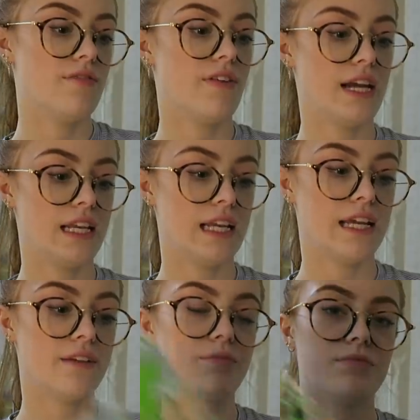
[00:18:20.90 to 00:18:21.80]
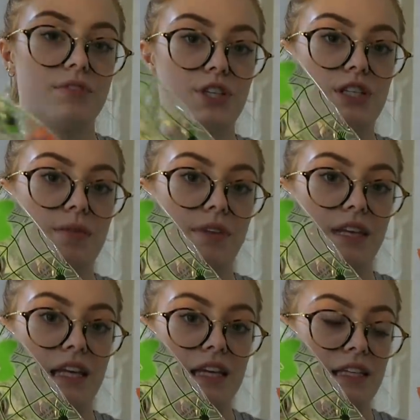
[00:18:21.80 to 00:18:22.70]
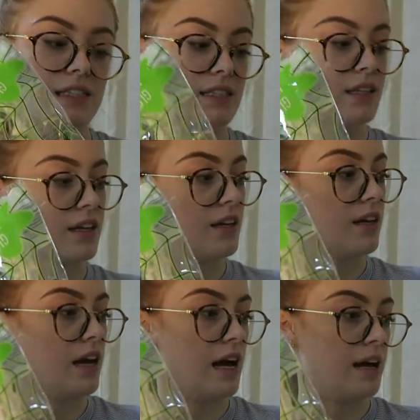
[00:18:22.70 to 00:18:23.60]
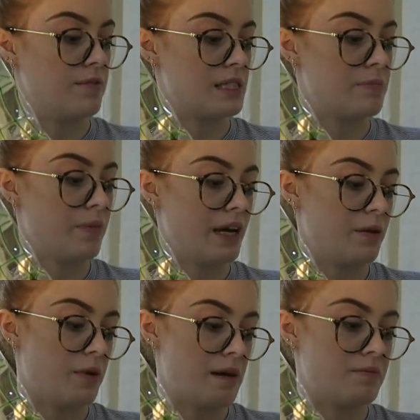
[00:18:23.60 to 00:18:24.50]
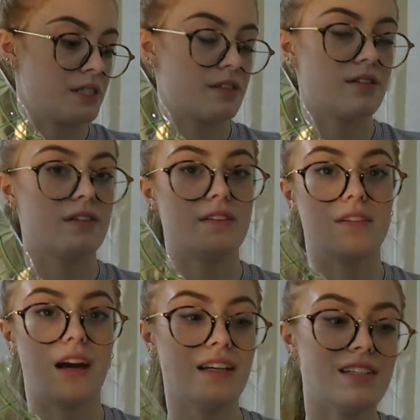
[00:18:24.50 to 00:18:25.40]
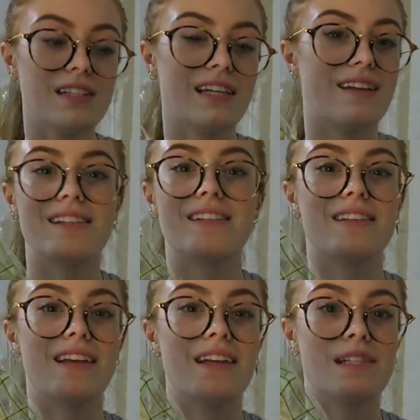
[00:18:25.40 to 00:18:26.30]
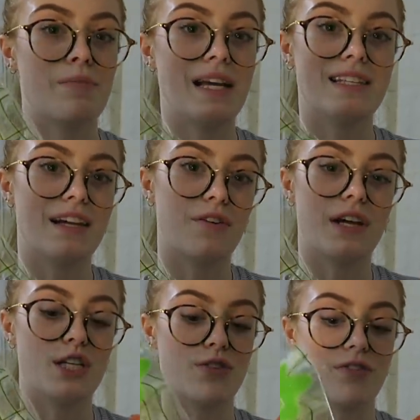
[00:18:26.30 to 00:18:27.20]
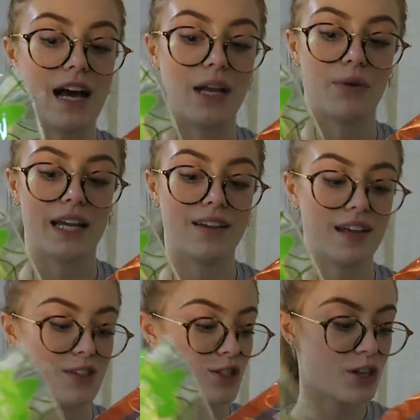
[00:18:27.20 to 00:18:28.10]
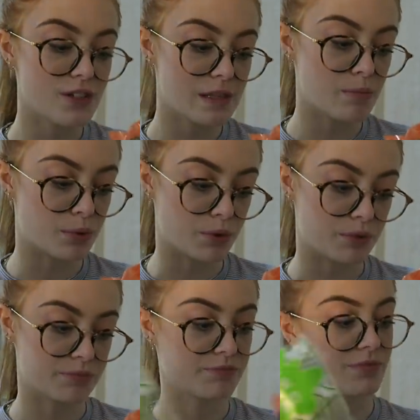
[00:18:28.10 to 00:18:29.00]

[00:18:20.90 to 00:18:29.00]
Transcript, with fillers: then finally, just some of these um, spider webs I just think this is the best decoration for Halloween. They're just so simple